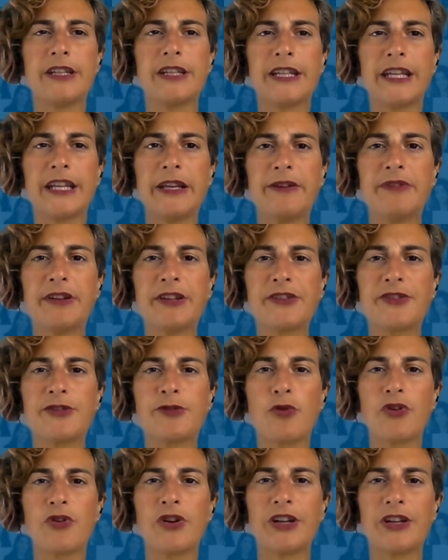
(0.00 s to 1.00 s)
even
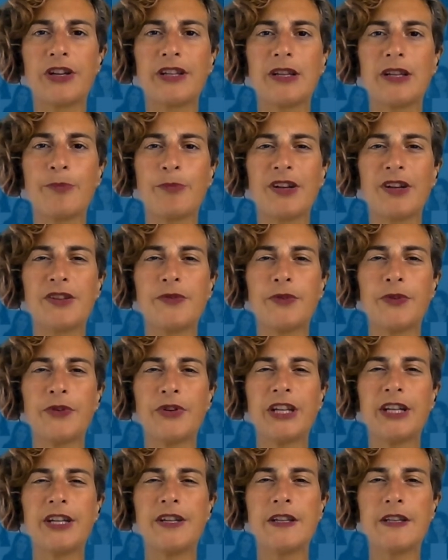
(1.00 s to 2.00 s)
stronger in the past few
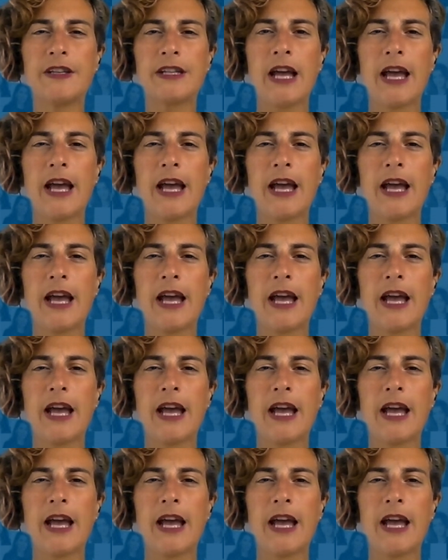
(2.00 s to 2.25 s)
years,